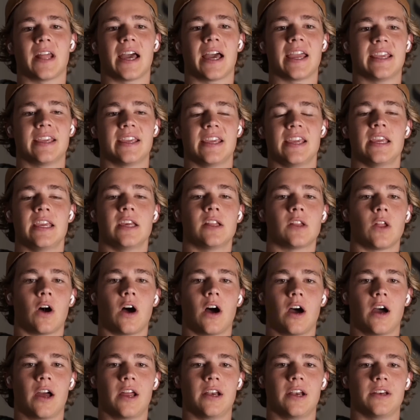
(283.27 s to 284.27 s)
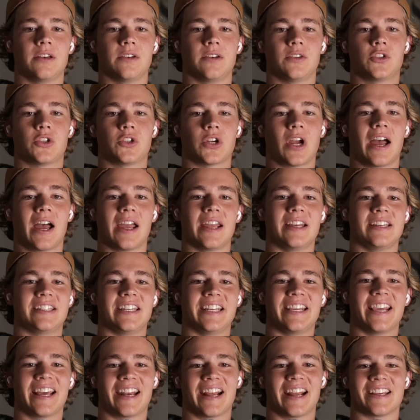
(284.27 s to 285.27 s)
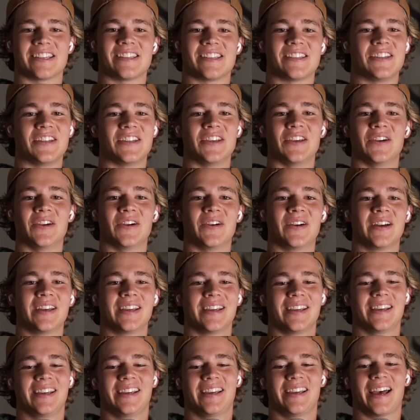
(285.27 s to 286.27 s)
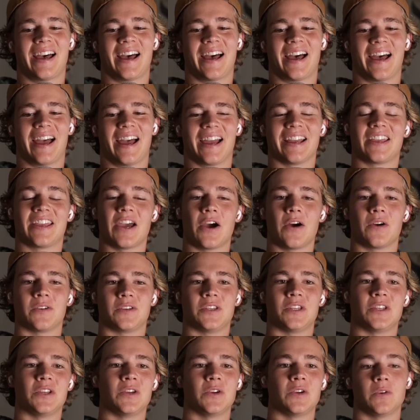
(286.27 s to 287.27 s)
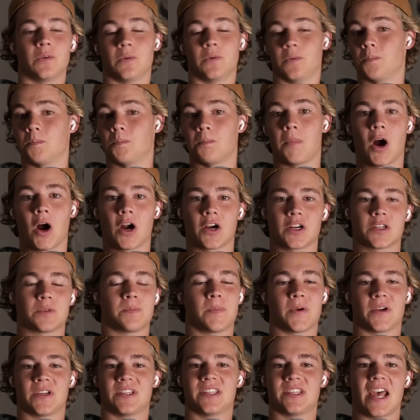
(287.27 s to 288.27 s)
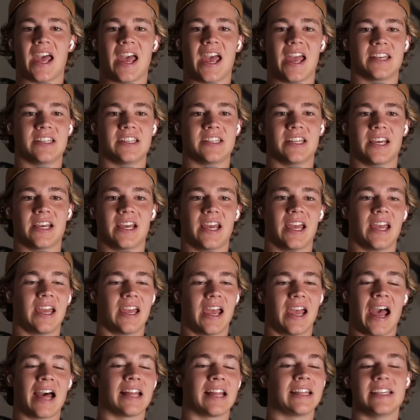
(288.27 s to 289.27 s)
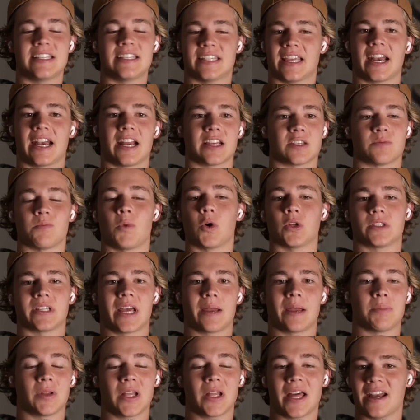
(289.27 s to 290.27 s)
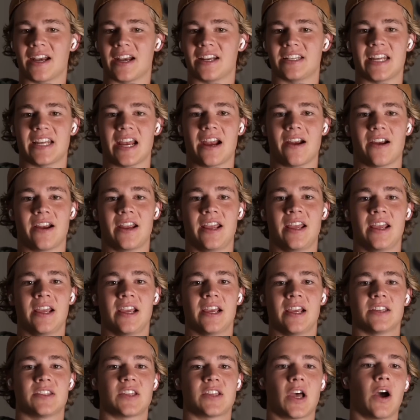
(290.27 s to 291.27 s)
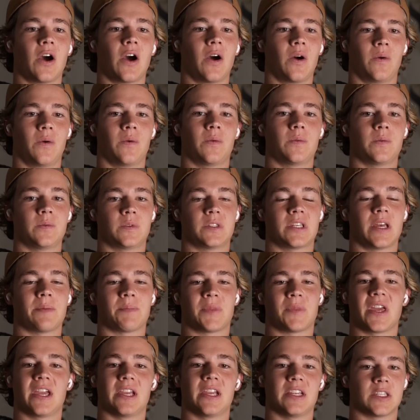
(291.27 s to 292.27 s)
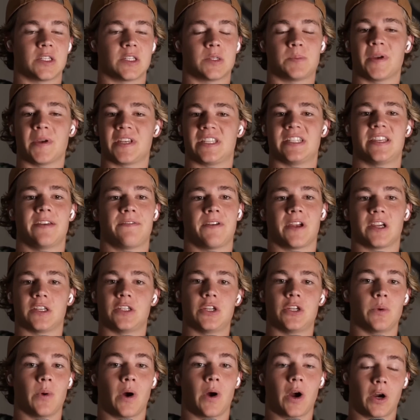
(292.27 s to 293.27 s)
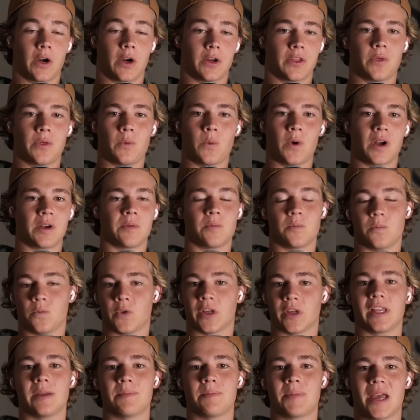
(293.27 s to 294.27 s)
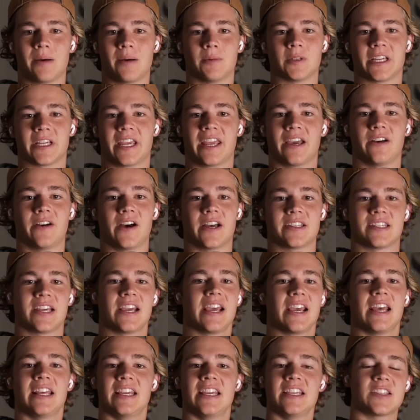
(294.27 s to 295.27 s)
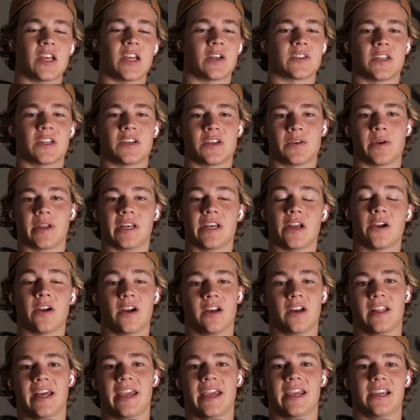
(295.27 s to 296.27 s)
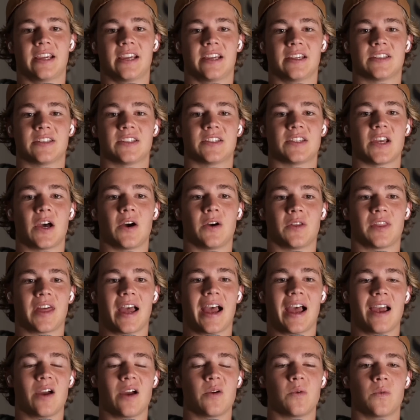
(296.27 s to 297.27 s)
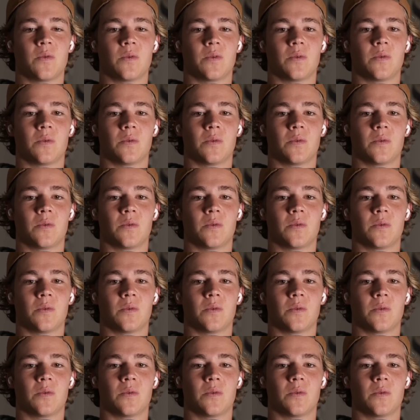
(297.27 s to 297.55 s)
like Elon trying to get us to go to Mars per se, to at least get us multiplanetary, so something specific to Earth wouldn't really be able to kill us. He's also doing Neuralink so that